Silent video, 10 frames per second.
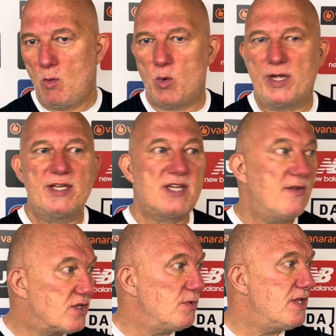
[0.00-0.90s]
we
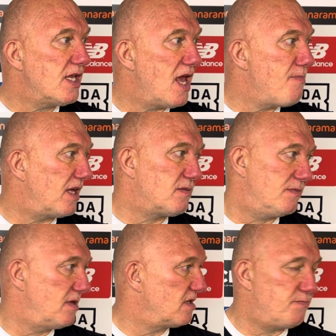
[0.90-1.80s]
deserve to win the game.
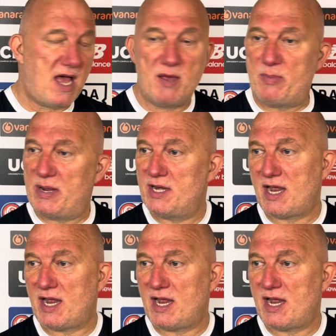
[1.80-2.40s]
That's my opinion.